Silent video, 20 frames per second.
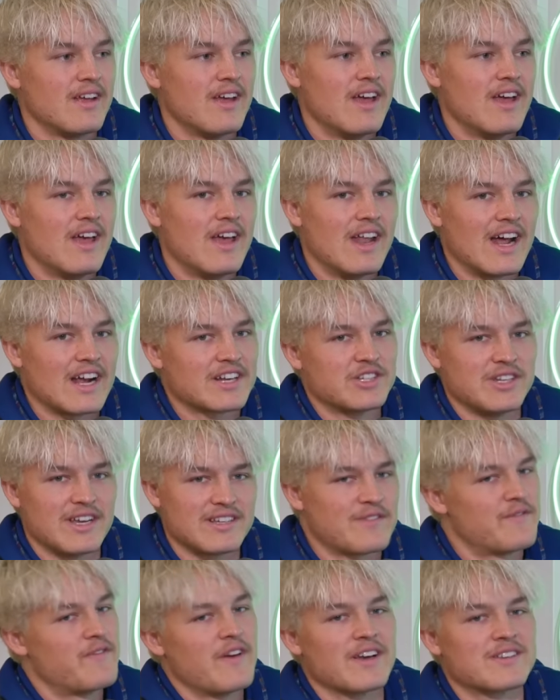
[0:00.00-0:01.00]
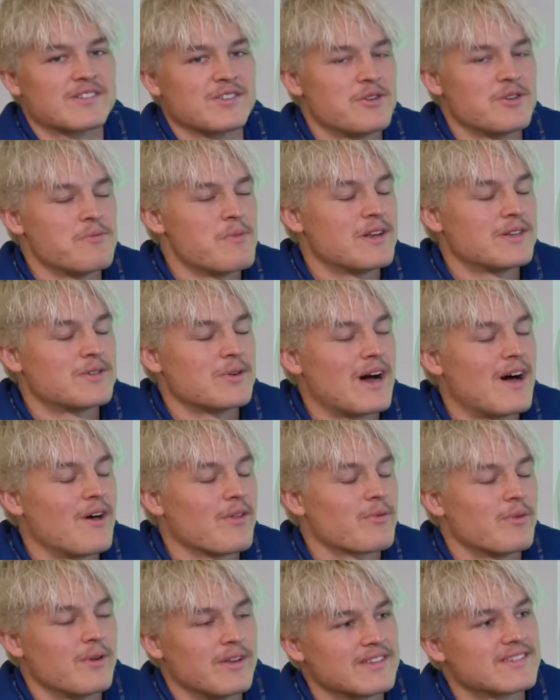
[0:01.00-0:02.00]
It actually has effects on your mental
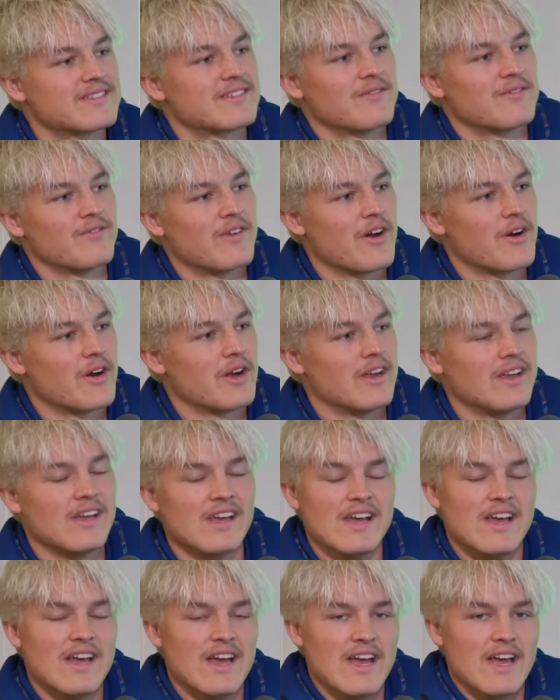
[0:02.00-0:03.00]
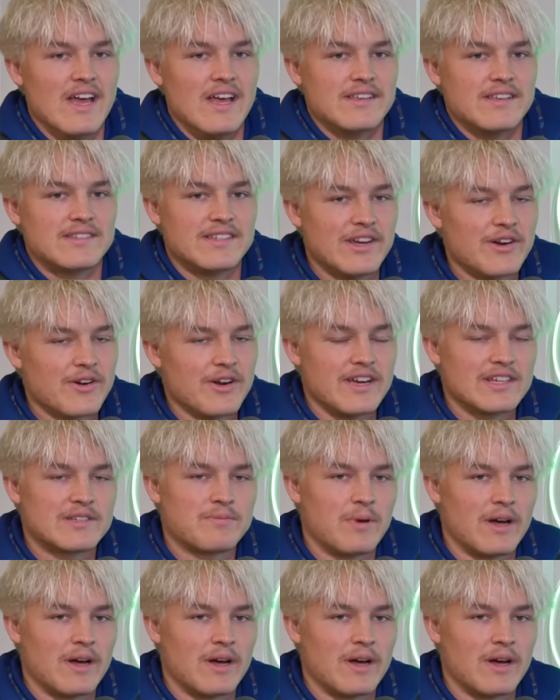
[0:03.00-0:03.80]
health when it's very serious.